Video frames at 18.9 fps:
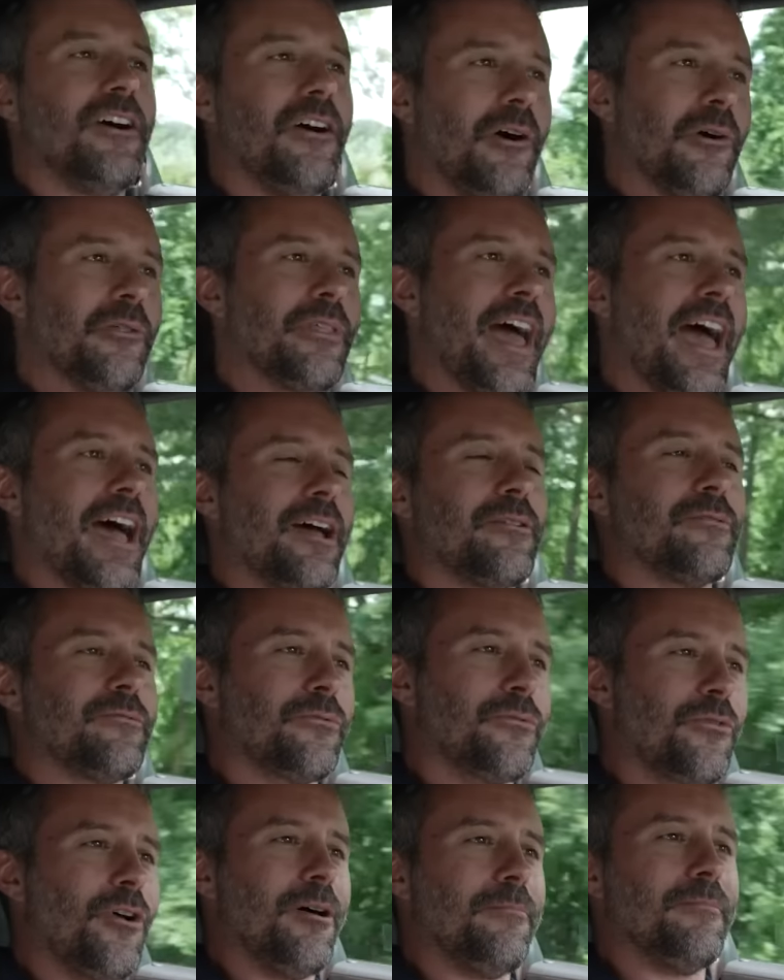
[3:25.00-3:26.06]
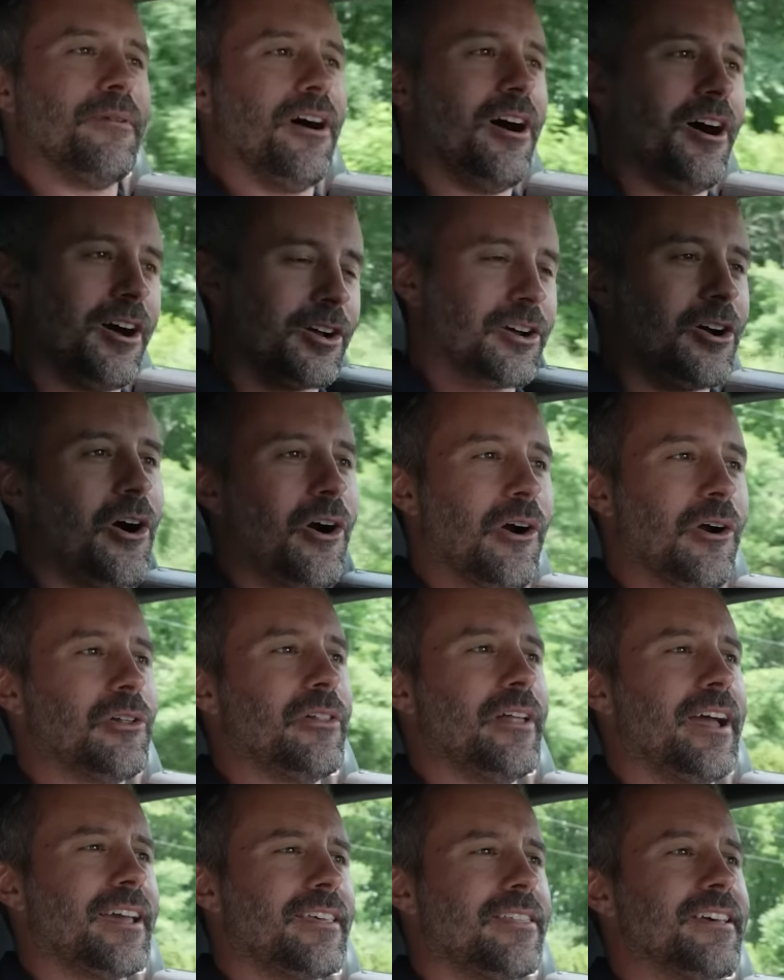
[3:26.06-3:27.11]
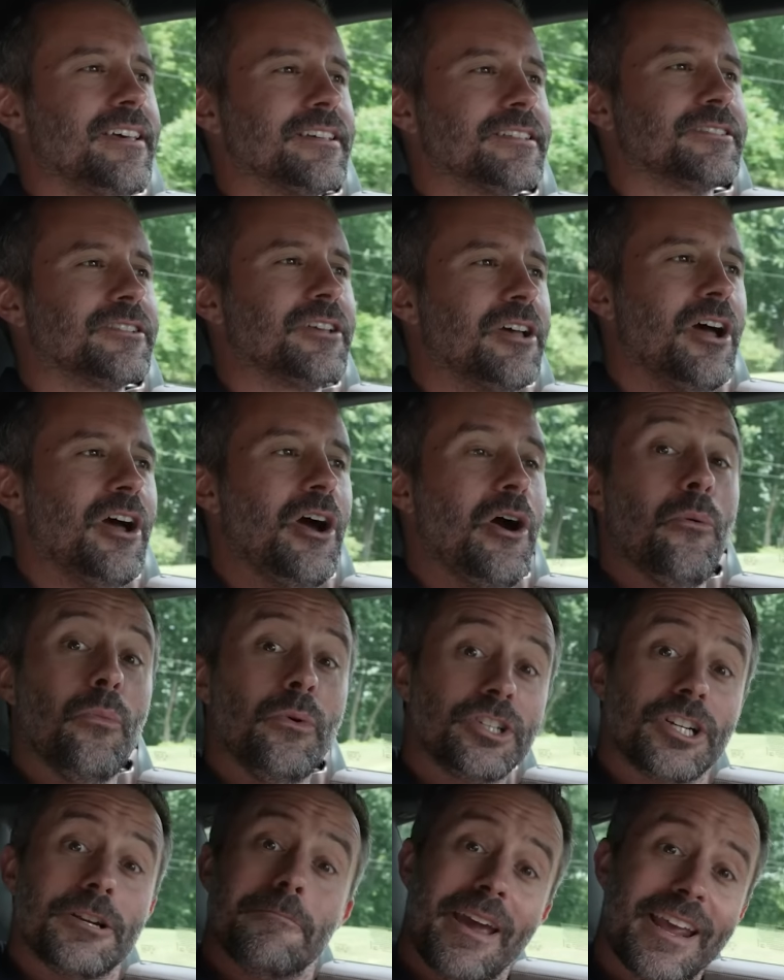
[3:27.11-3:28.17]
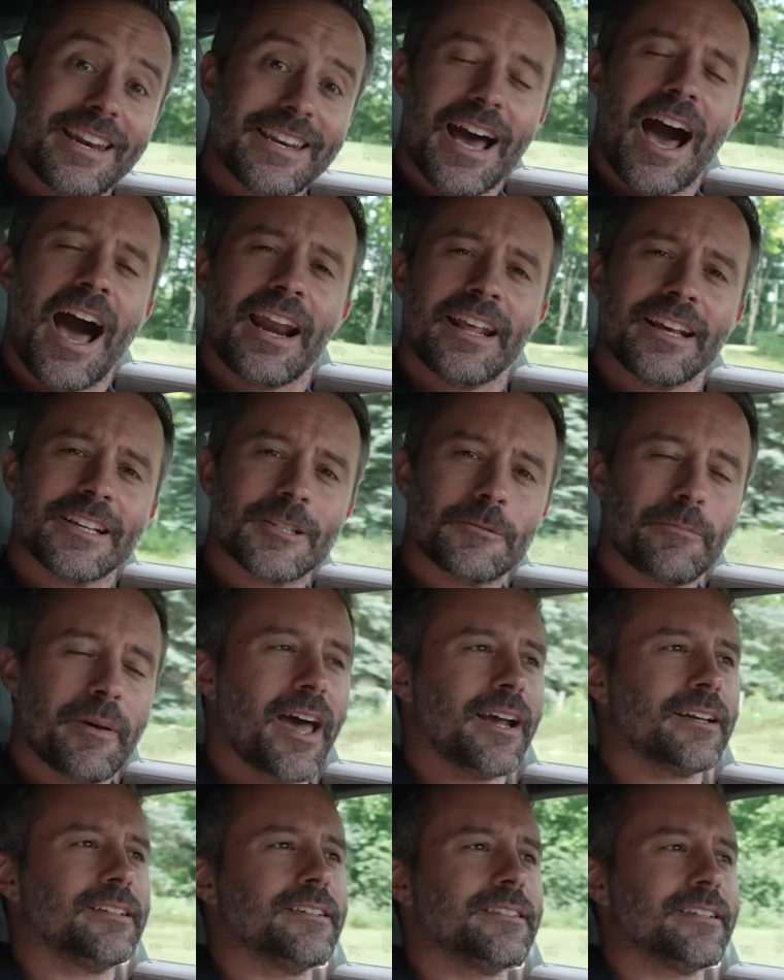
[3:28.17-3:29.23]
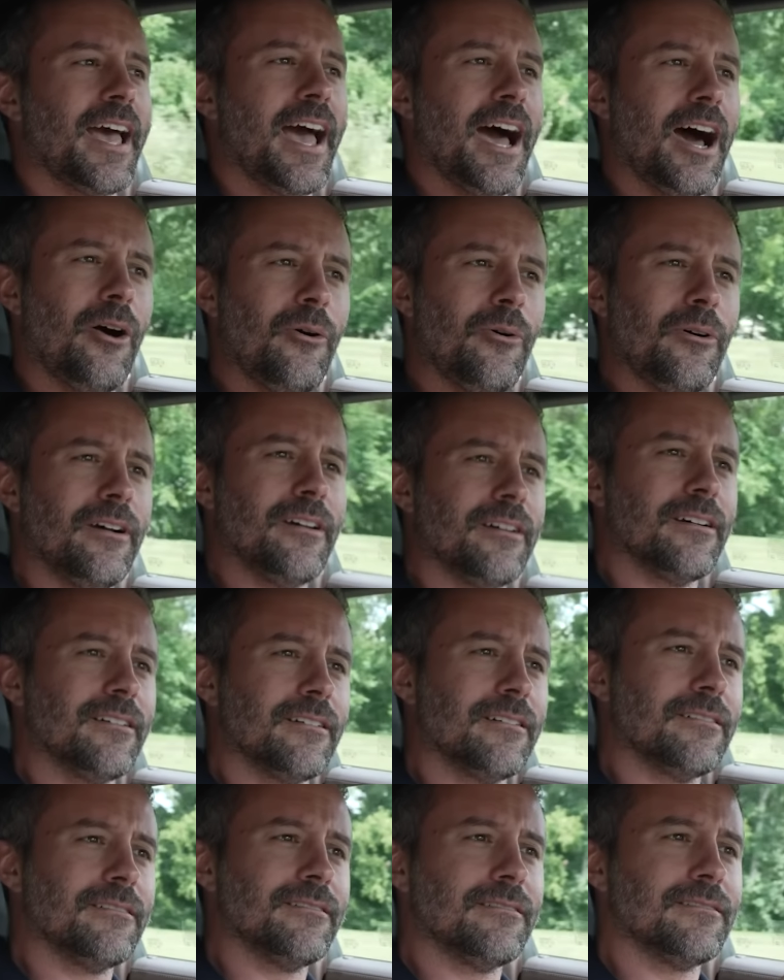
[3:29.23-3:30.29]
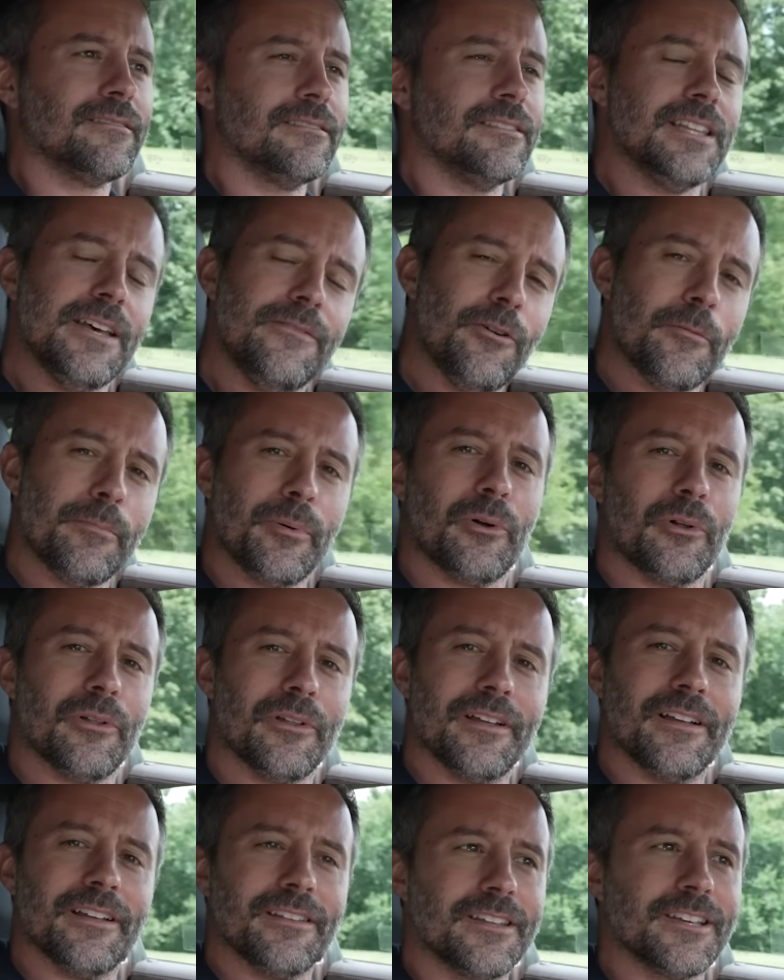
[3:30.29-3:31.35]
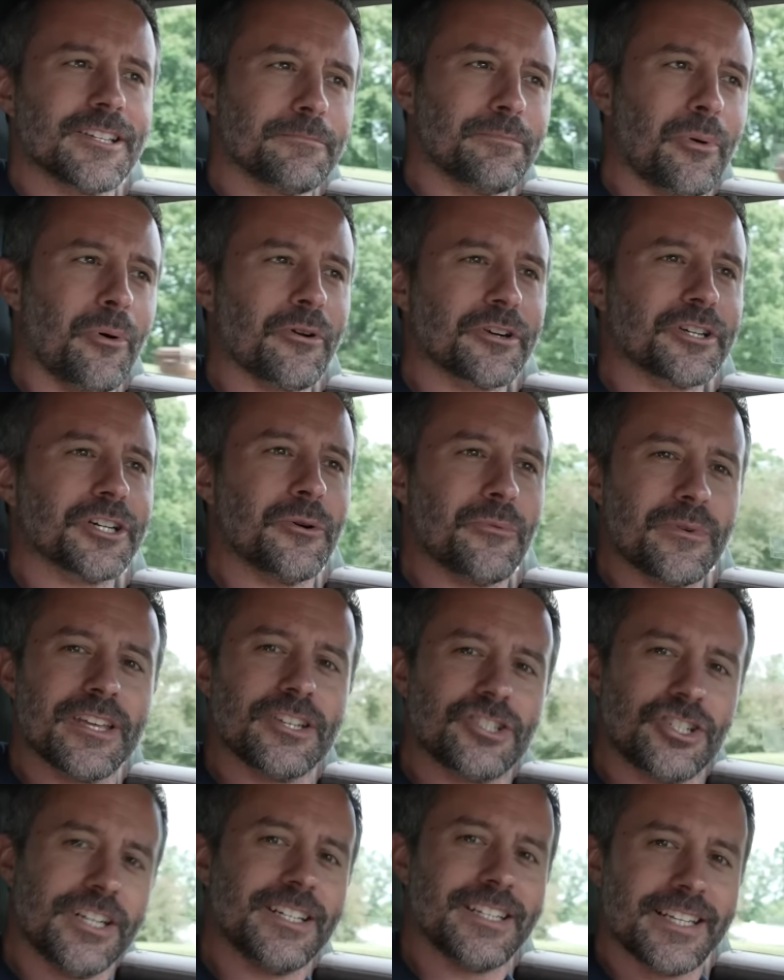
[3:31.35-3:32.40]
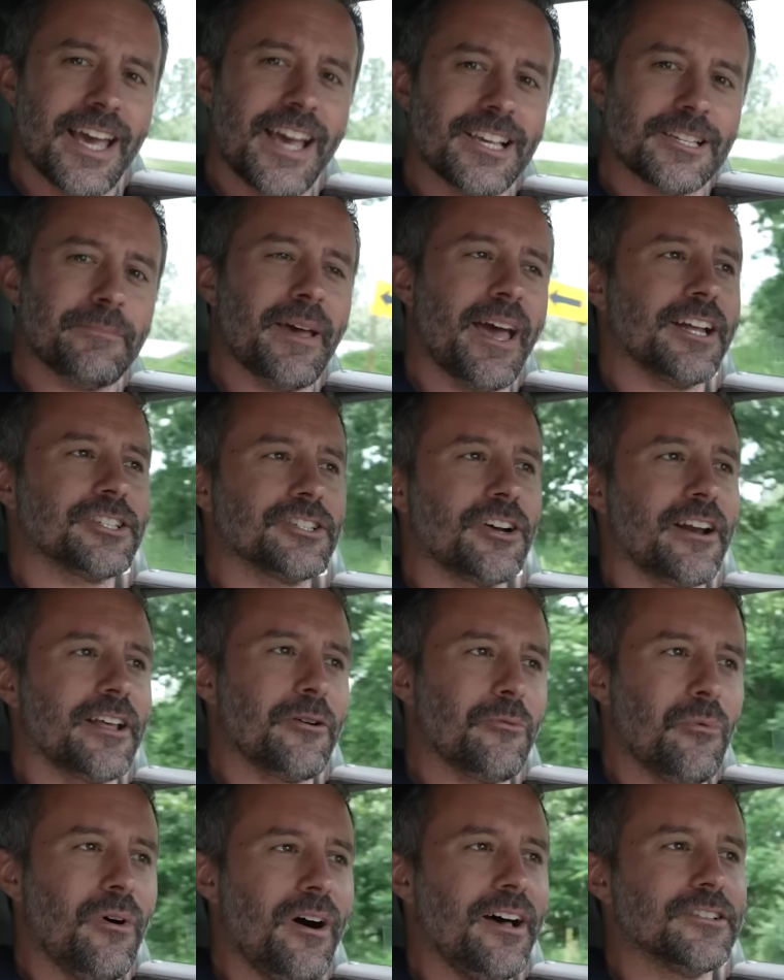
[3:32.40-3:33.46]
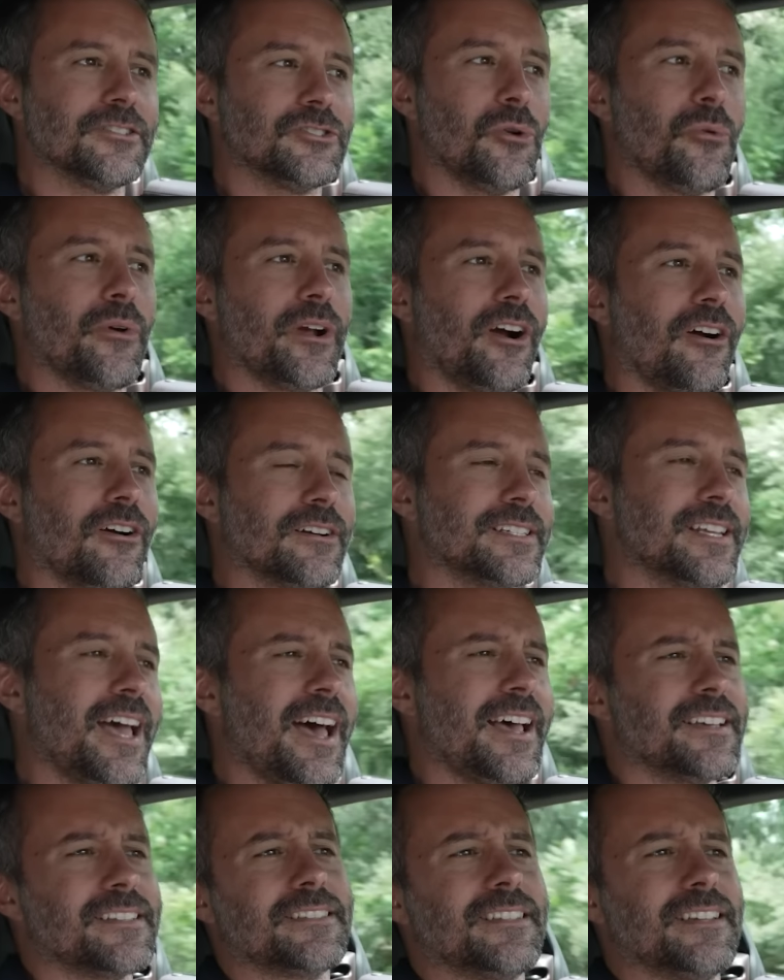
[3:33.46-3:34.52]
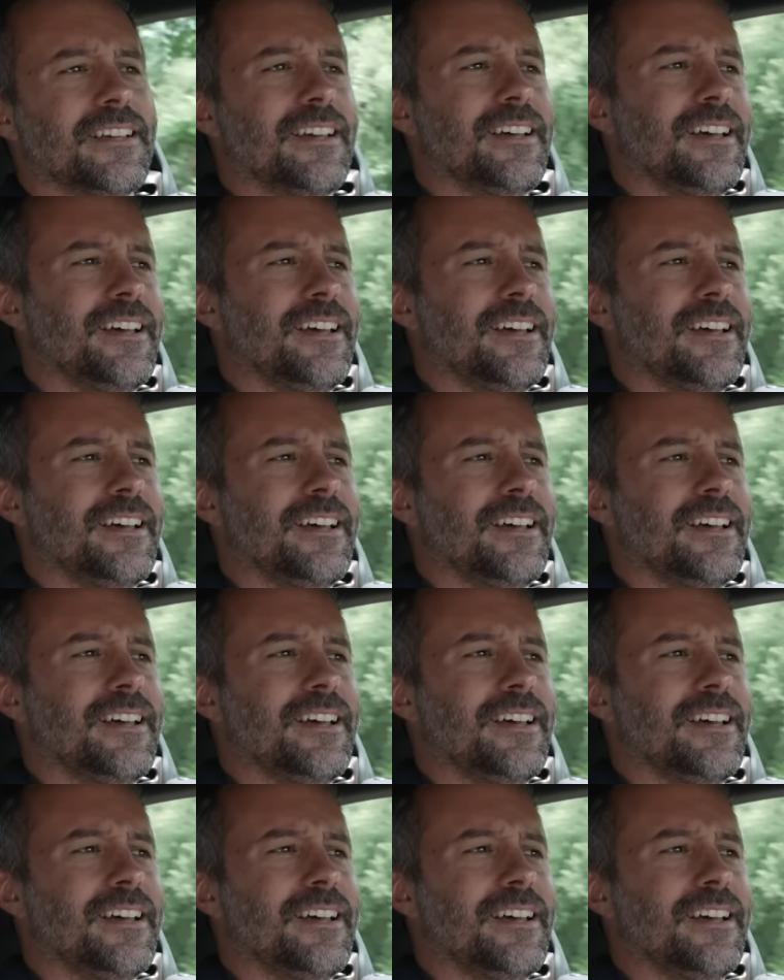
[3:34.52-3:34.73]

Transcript: all that from a car like this. What you may not expect is how livable this Porsche with a GTS badge on it was during our test.